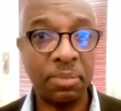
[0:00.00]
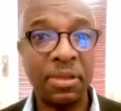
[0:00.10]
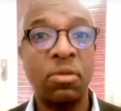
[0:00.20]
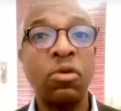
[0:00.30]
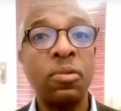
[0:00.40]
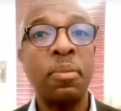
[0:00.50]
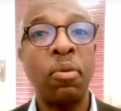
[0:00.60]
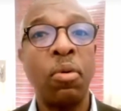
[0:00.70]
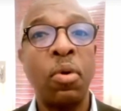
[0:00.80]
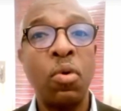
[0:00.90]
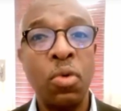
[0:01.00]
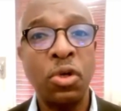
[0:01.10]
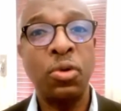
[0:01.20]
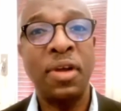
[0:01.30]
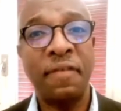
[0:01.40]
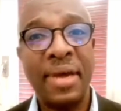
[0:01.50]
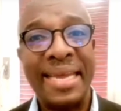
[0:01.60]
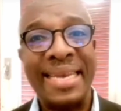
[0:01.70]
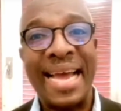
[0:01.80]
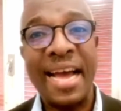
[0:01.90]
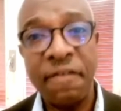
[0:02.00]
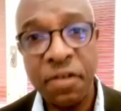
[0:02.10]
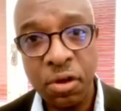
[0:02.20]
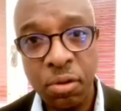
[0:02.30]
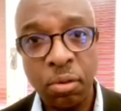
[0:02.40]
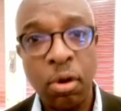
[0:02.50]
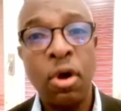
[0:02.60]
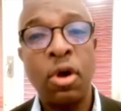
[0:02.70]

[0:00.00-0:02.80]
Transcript: But those people who, are, who, want to have an avenue